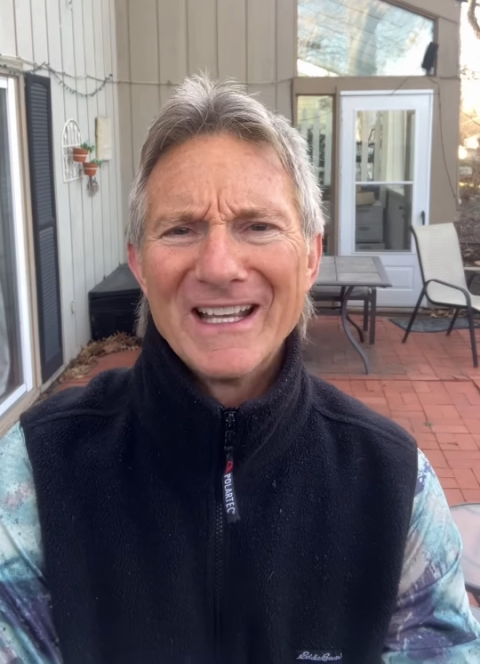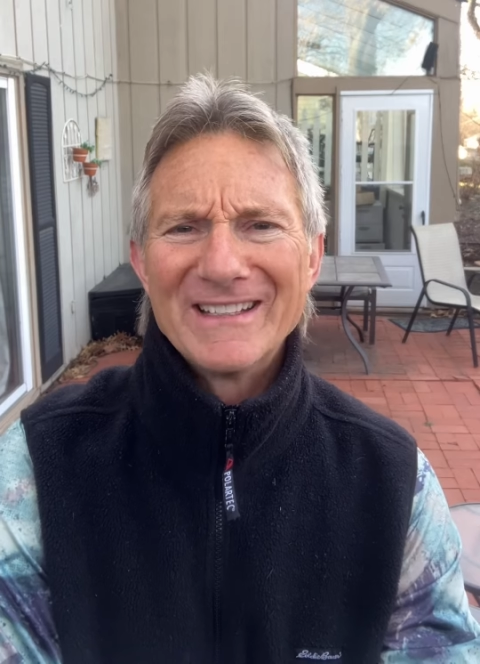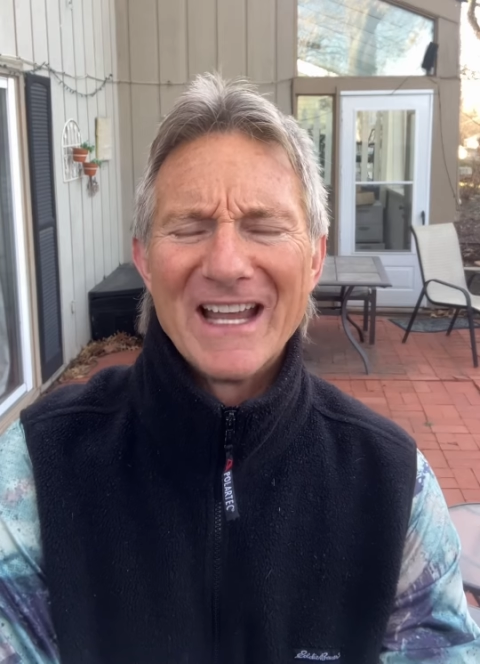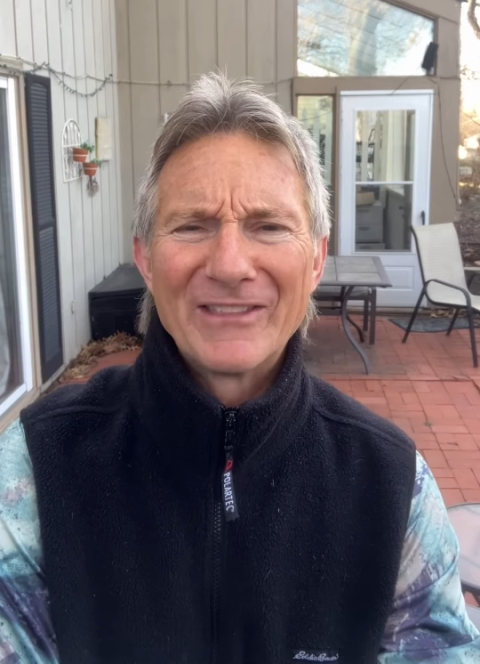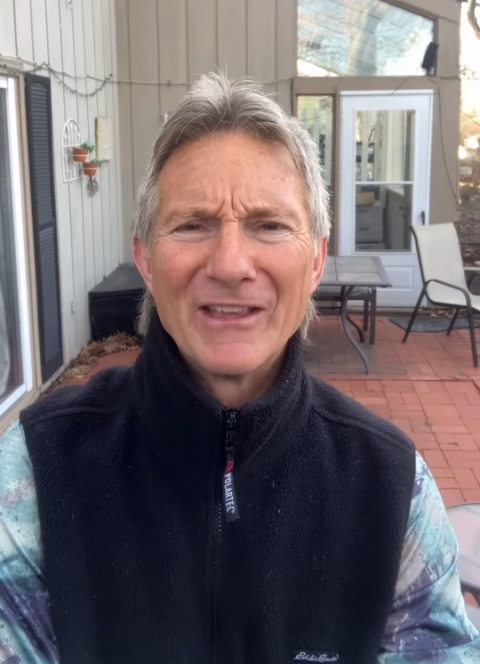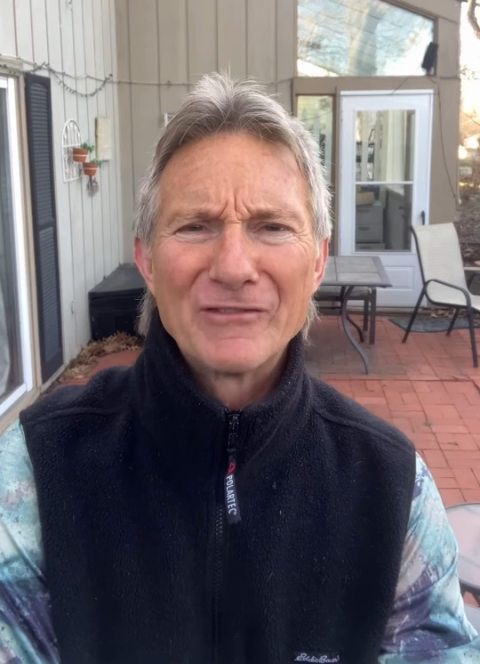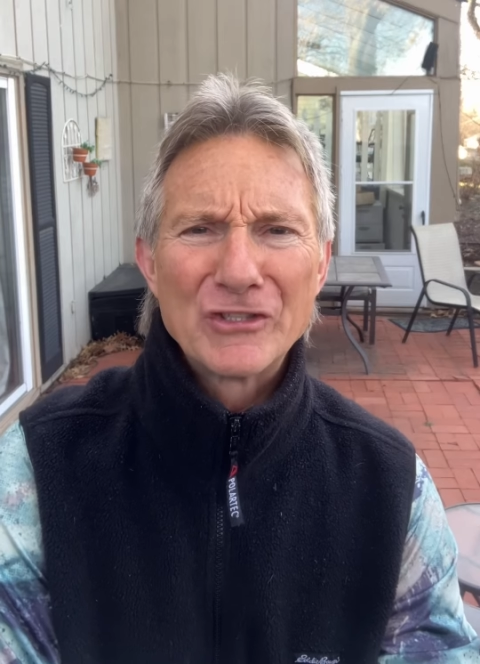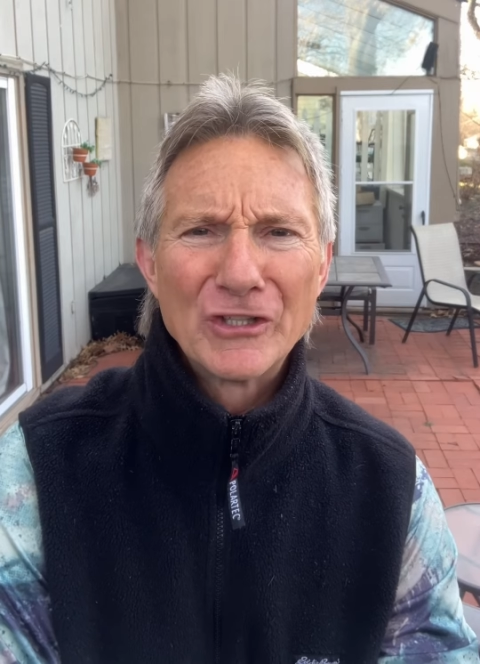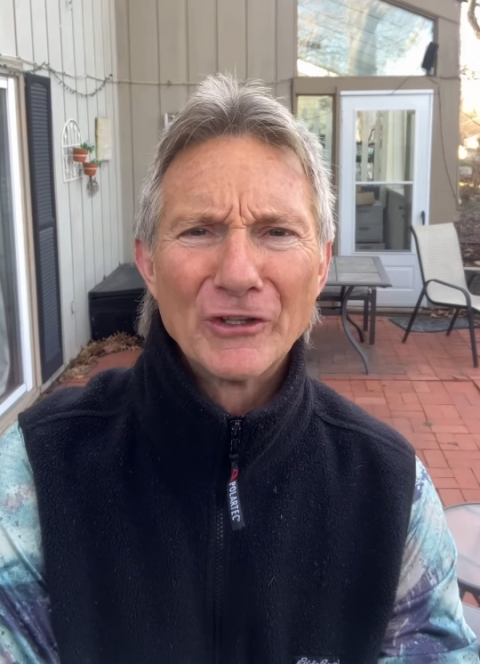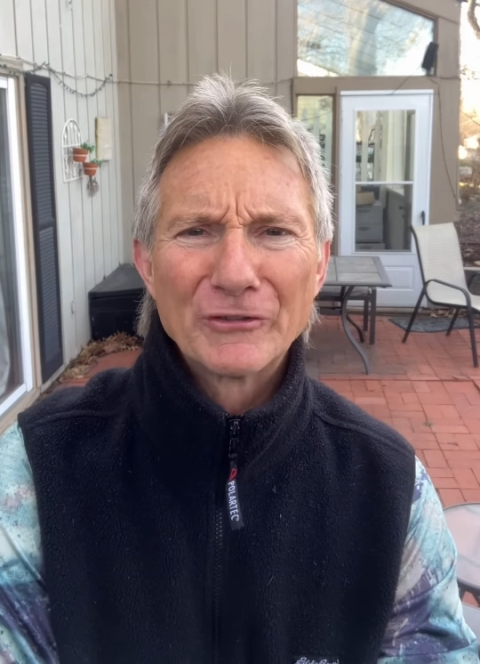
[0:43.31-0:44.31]
death of
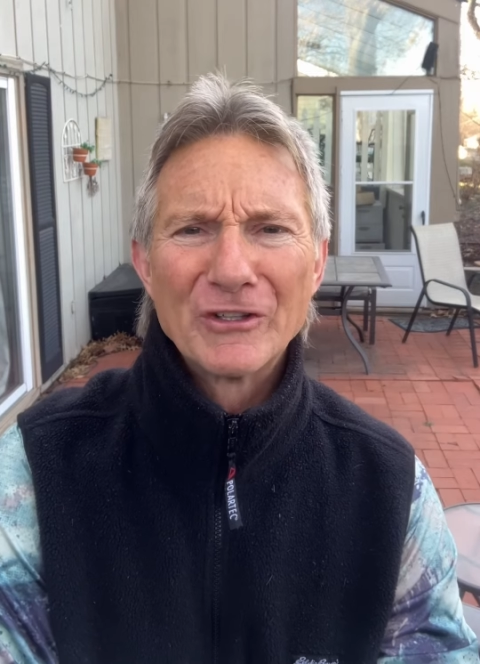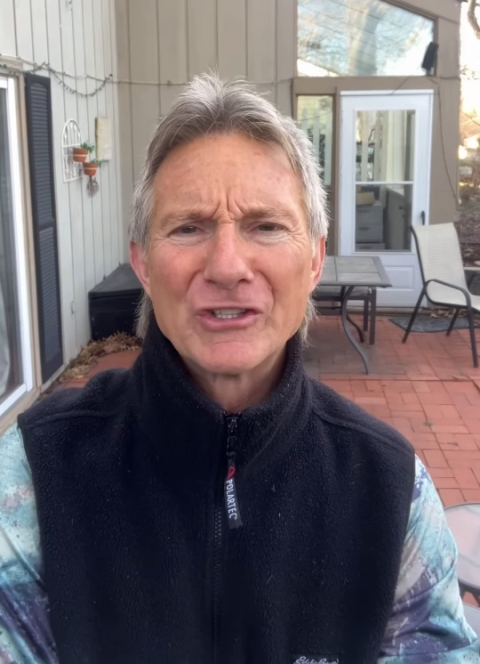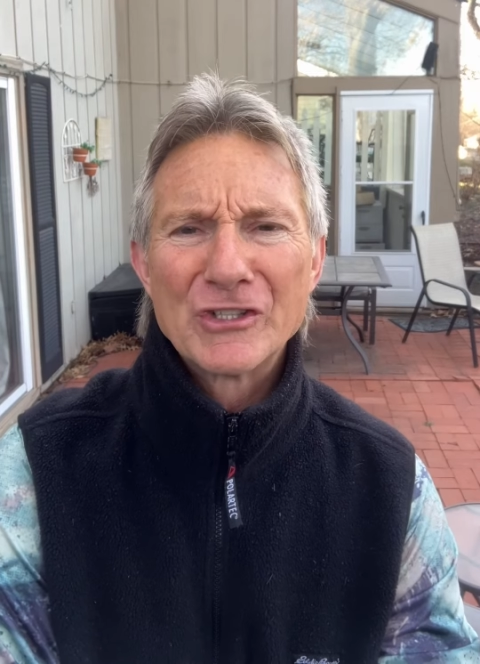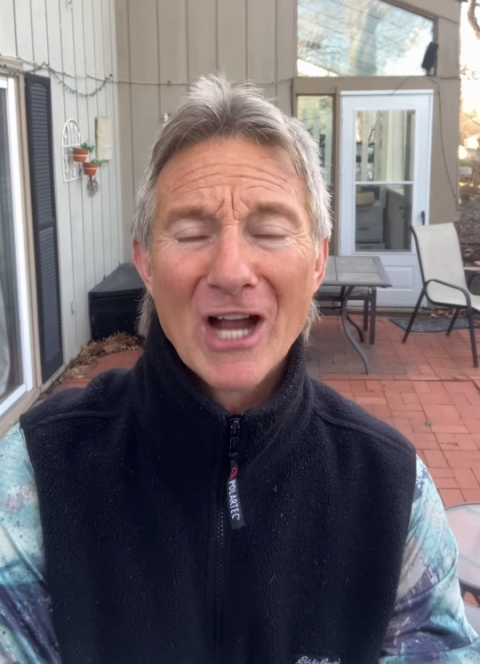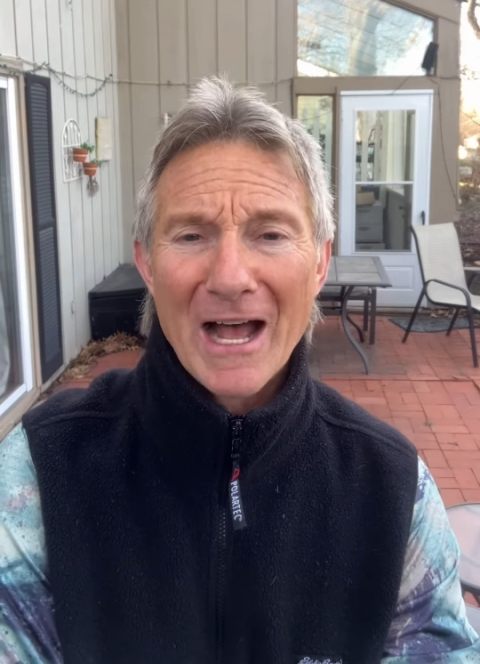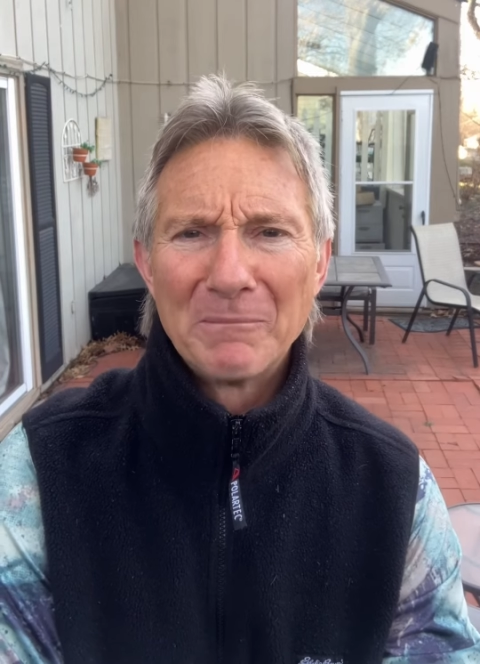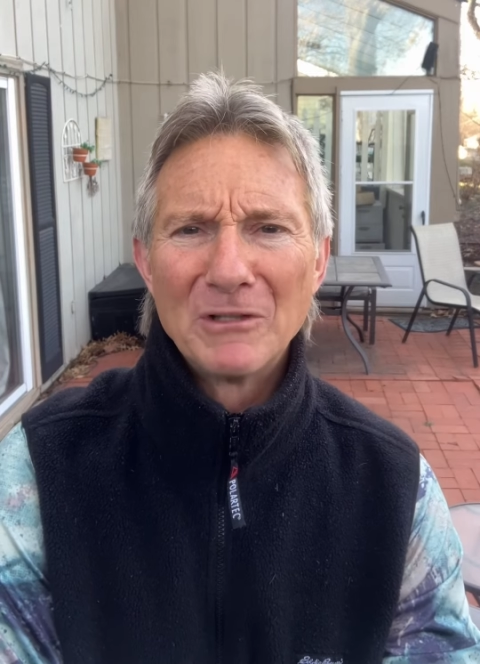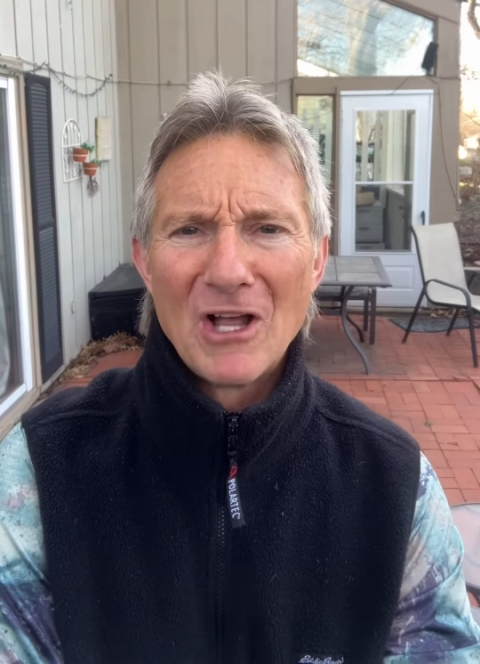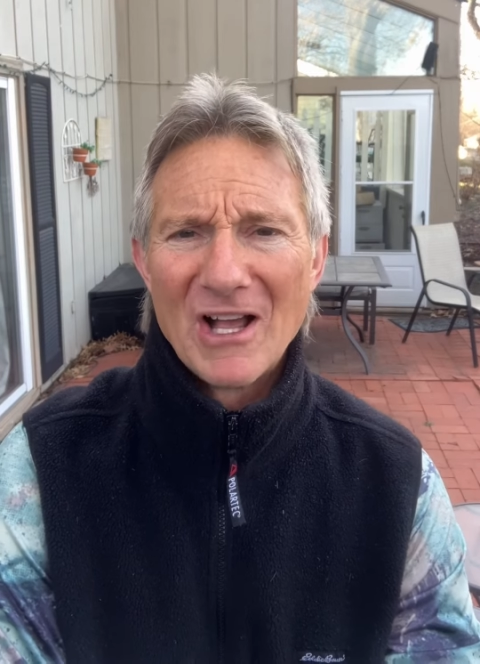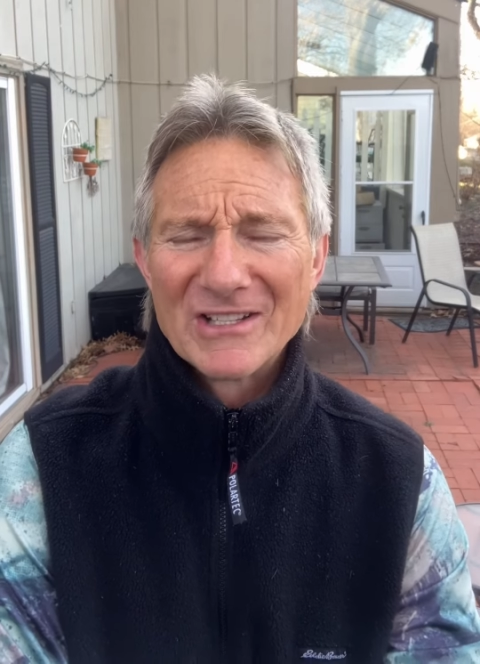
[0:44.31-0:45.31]
children, job
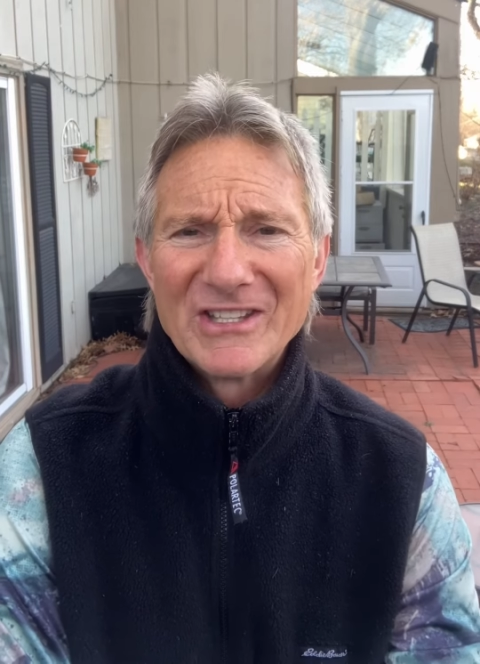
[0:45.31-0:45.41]
loss,